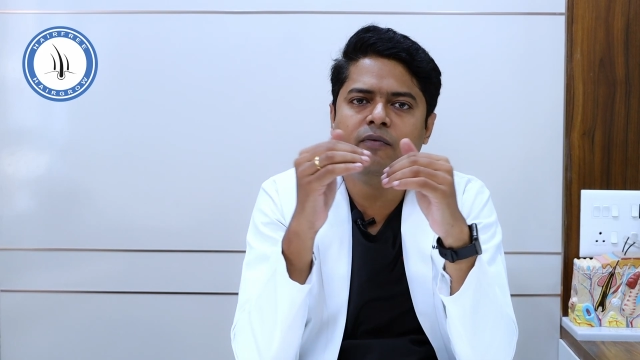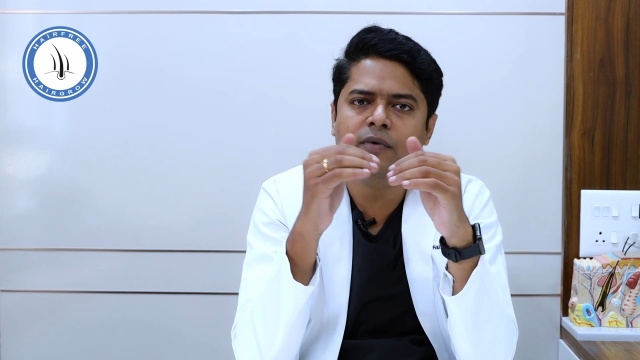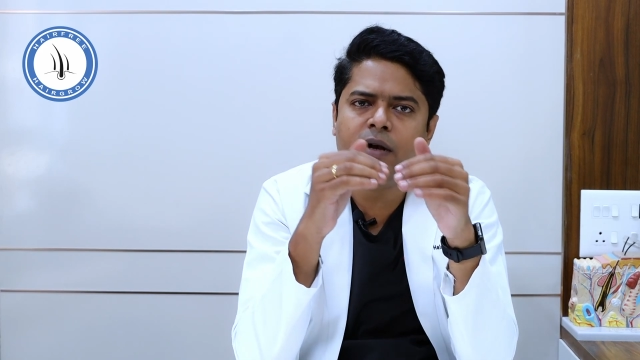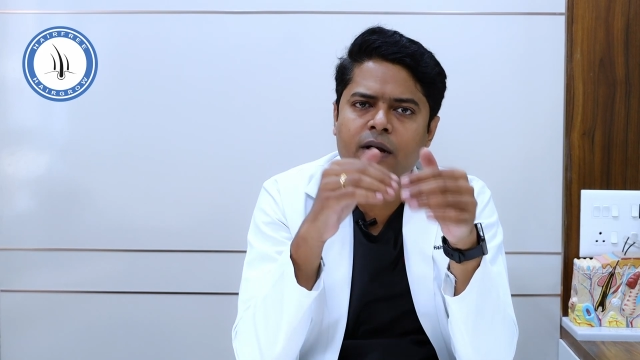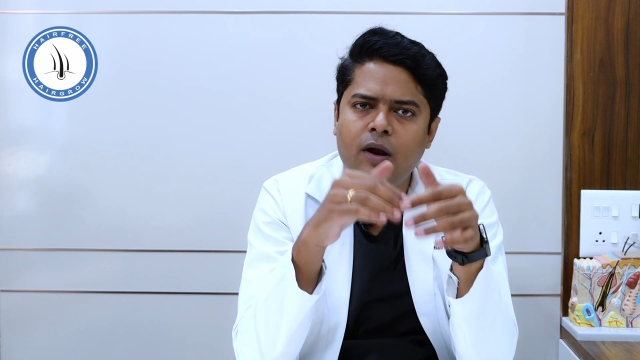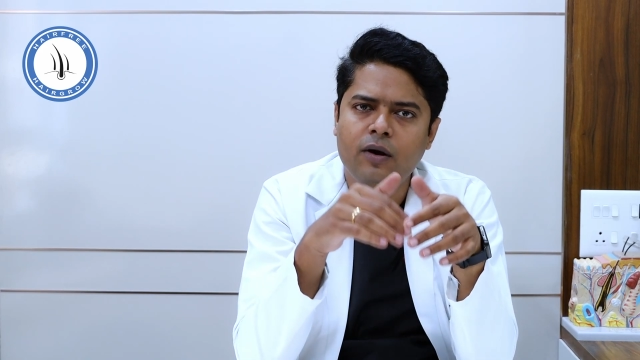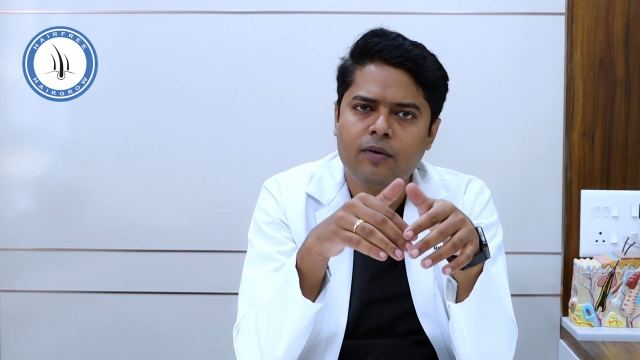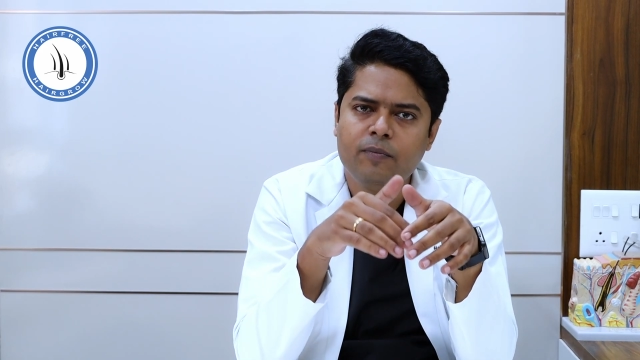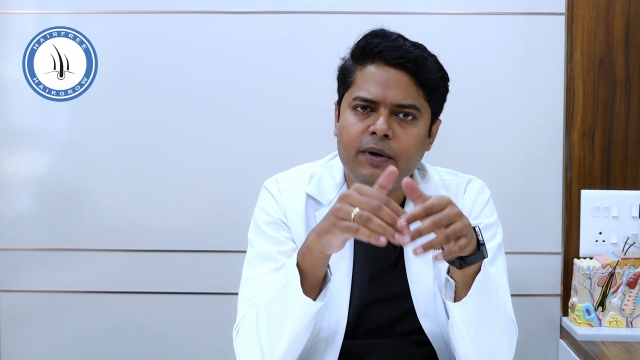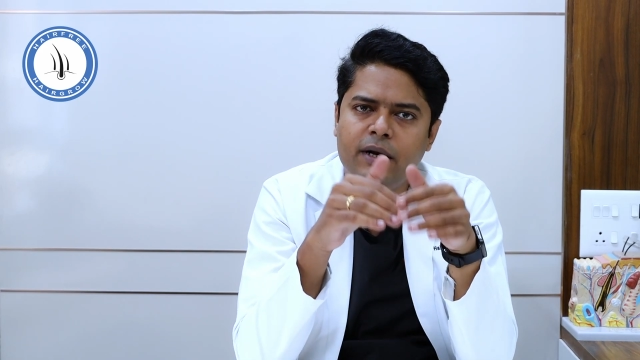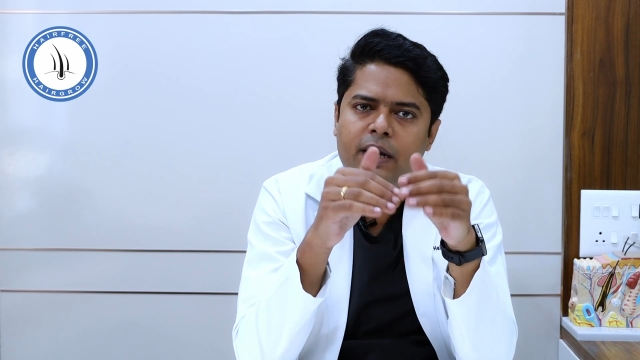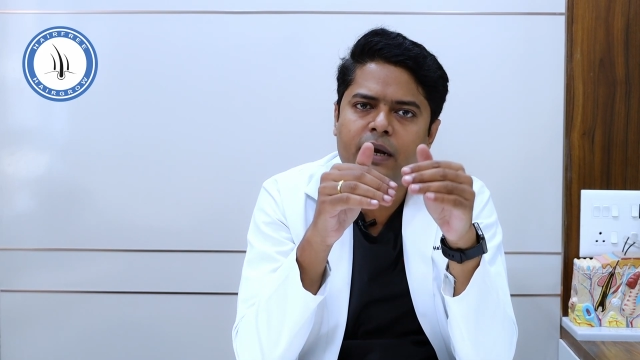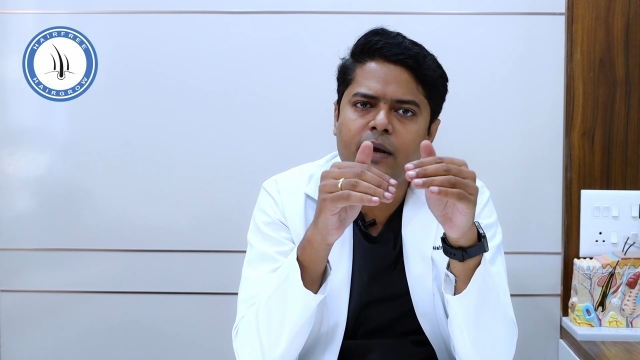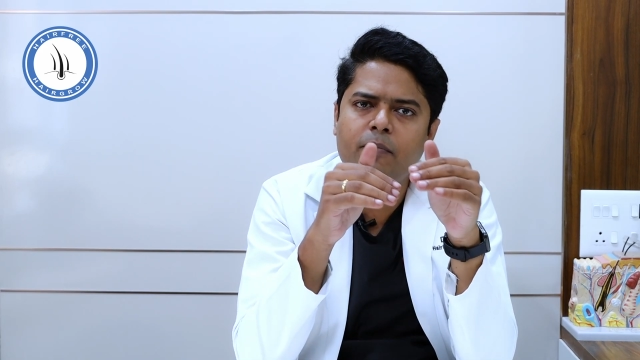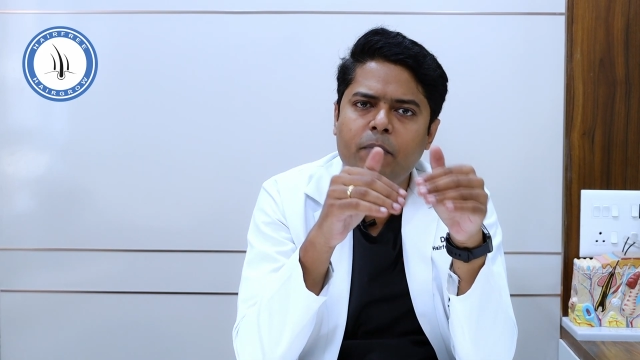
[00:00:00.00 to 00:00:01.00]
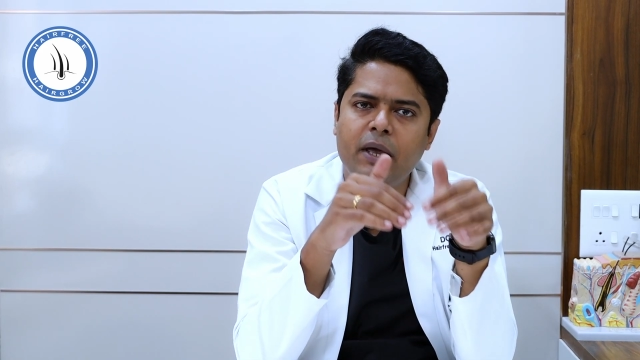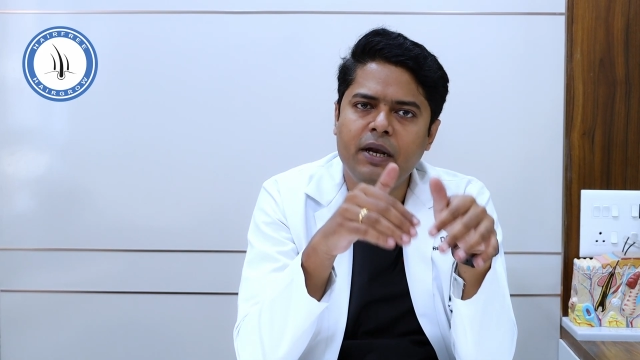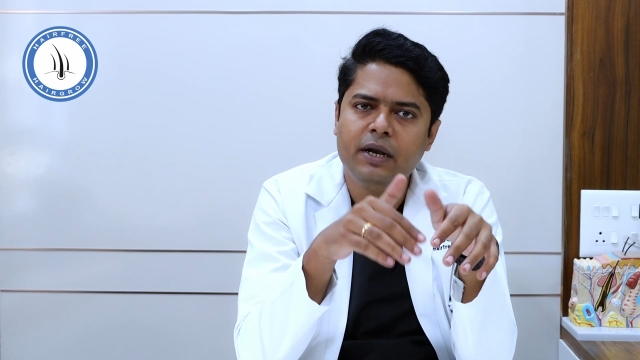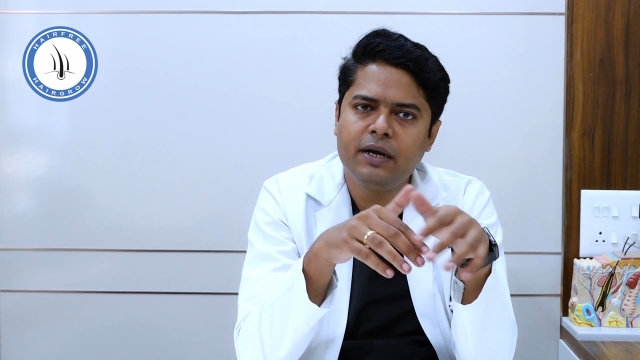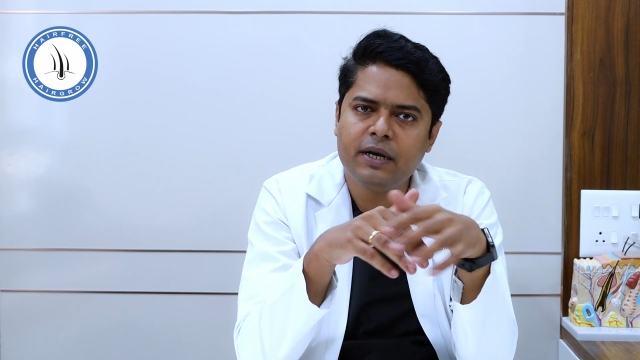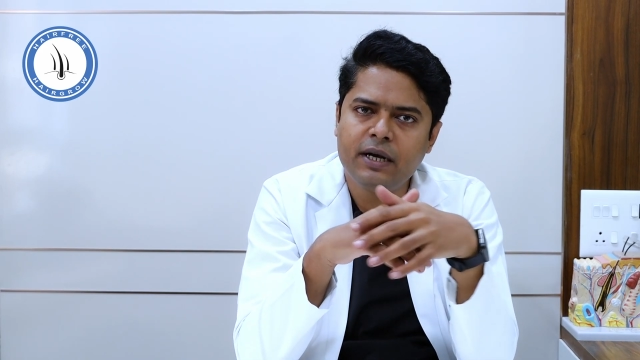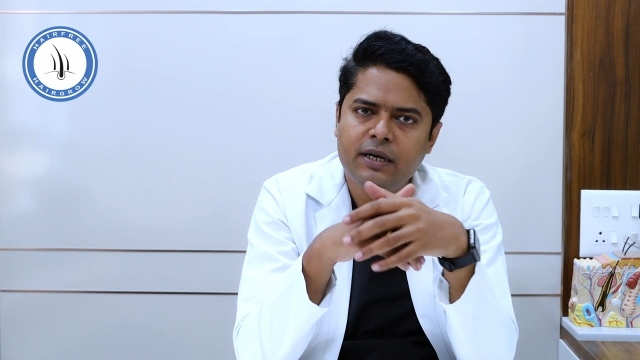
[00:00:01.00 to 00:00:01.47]
will not be
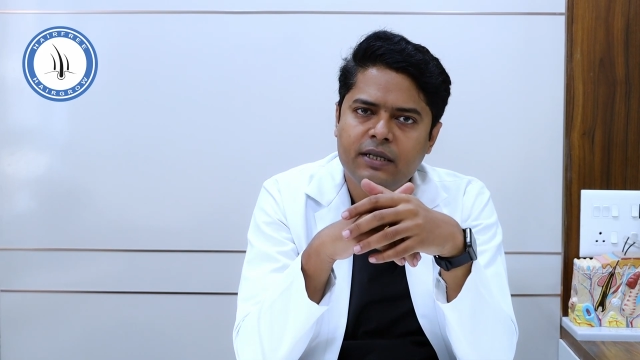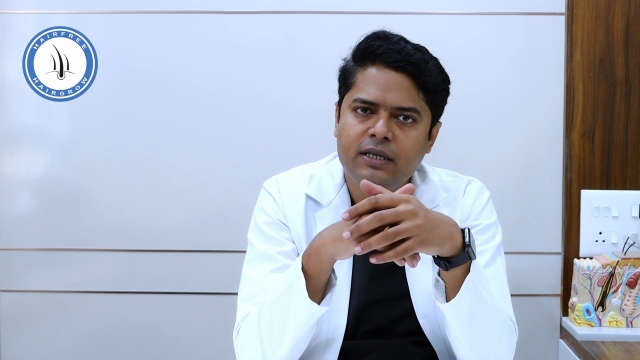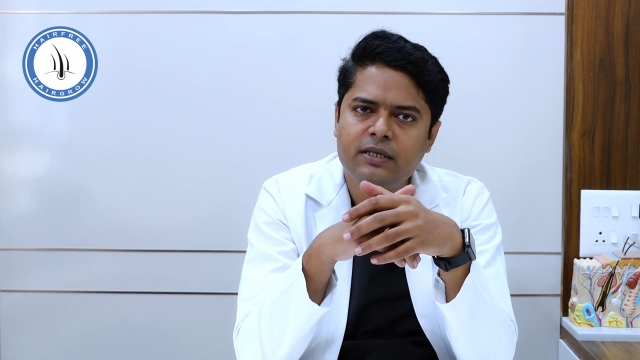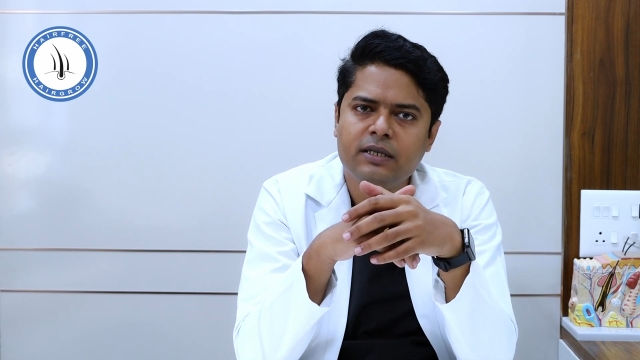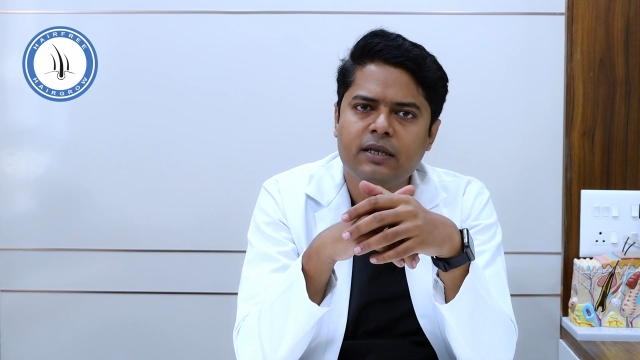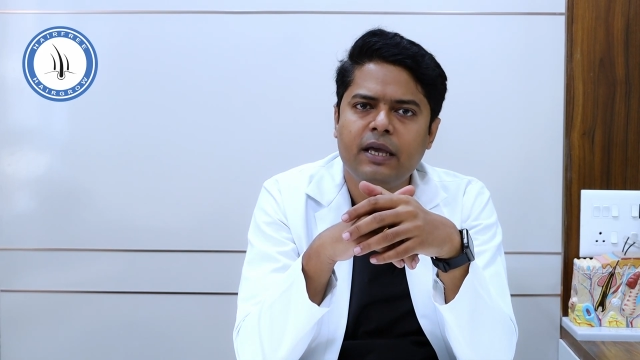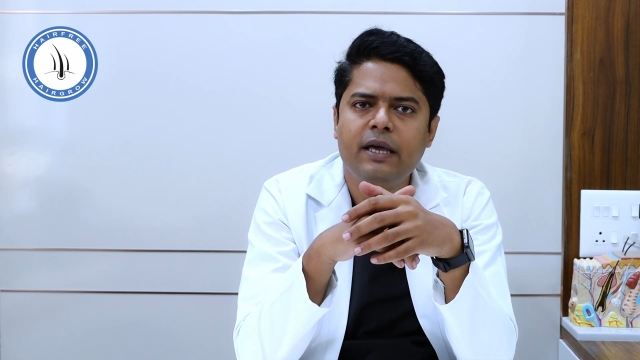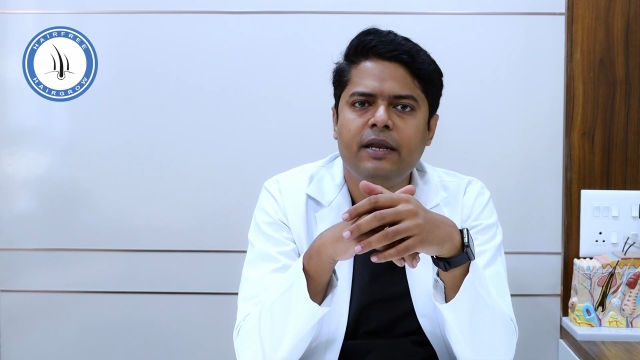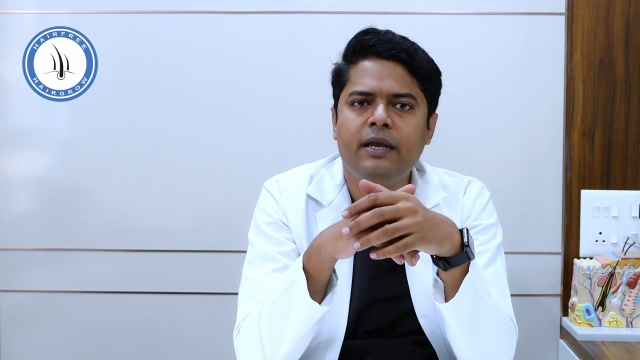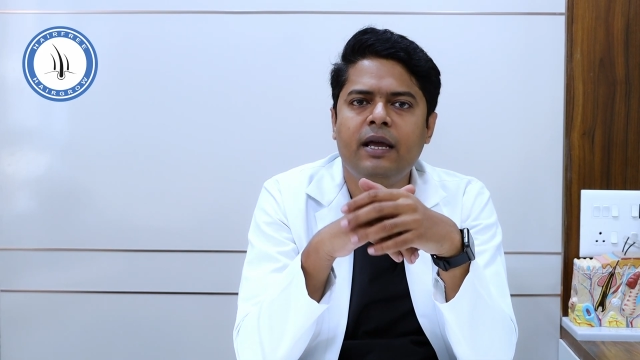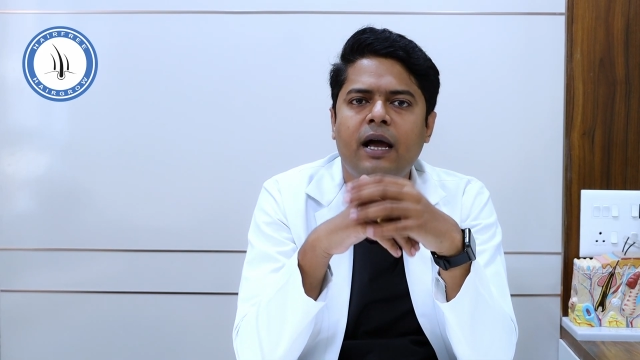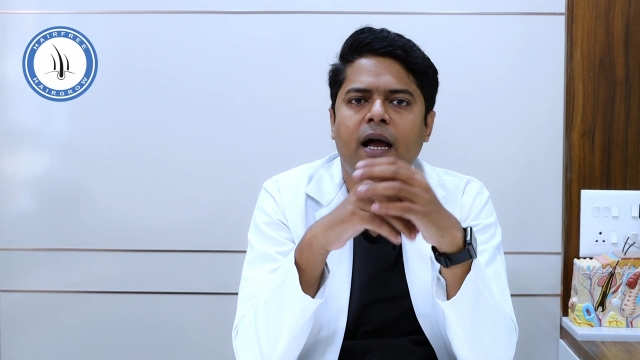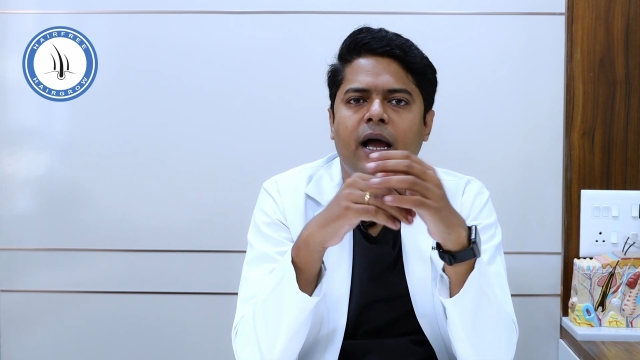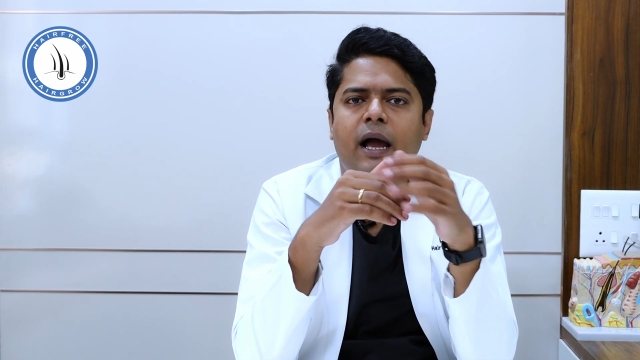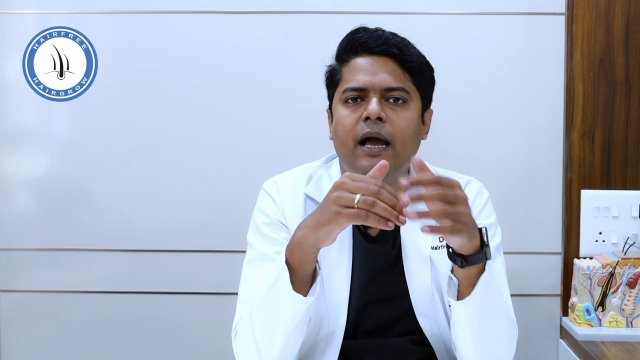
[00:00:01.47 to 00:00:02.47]
penetrate this area